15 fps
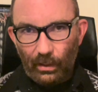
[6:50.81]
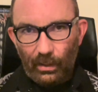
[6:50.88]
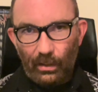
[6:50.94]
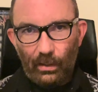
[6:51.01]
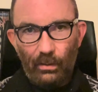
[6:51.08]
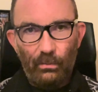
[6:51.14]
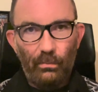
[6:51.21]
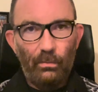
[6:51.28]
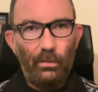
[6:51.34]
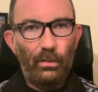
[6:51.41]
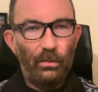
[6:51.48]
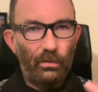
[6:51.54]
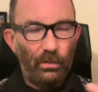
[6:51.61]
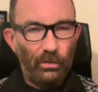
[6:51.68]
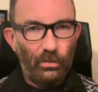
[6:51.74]
and
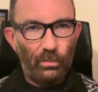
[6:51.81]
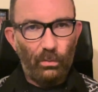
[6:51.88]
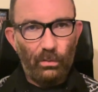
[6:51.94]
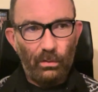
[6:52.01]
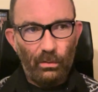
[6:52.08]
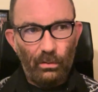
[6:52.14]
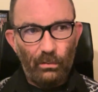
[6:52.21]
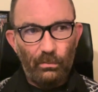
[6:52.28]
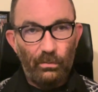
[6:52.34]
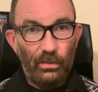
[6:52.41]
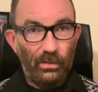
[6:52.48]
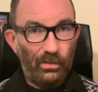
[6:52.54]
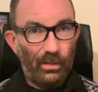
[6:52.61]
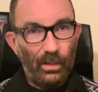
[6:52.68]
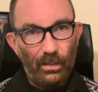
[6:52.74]
the disorder
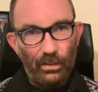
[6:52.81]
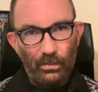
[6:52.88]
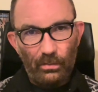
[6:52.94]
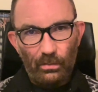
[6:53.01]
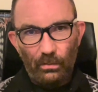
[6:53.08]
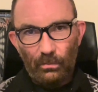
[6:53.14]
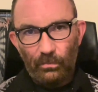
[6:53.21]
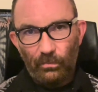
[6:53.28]
decides